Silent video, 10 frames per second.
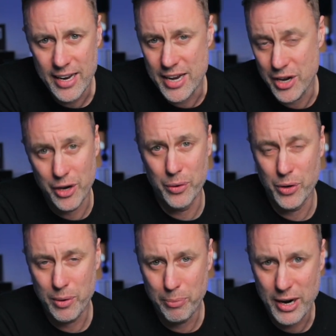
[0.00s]
EQ or
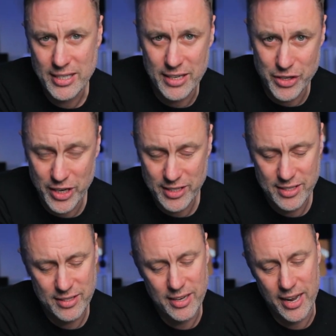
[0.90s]
compressor.
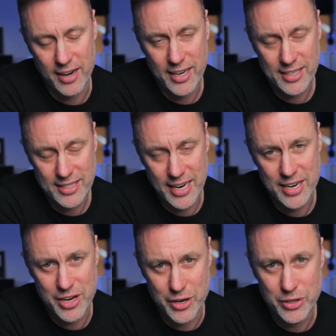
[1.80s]
Just, yeah, like I say,
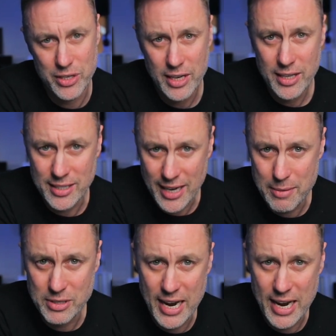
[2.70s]
use the same